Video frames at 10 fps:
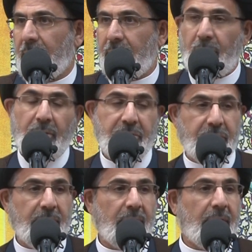The
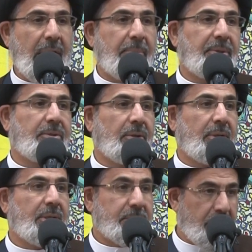original
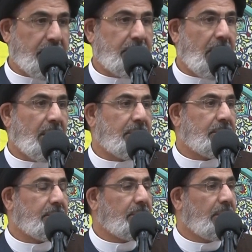capital is Baghdad,
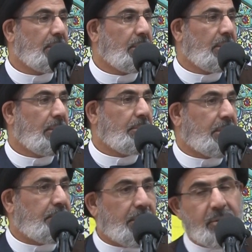
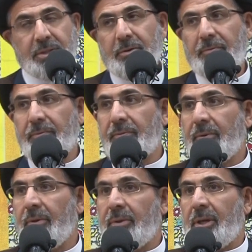but because of
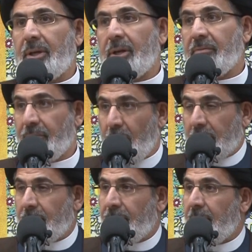the
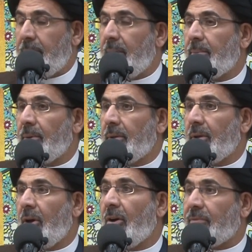revolt of the people
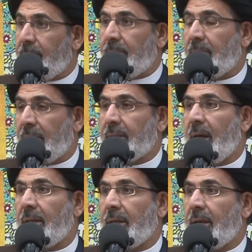of
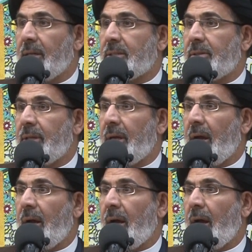Baghdad against the
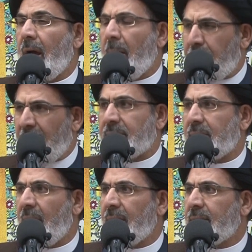
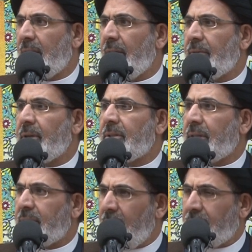Abbasid and their
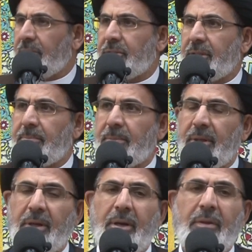dictatorship,
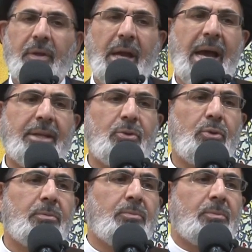they had
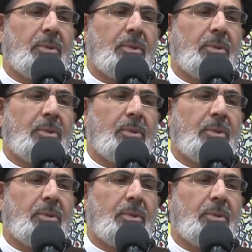to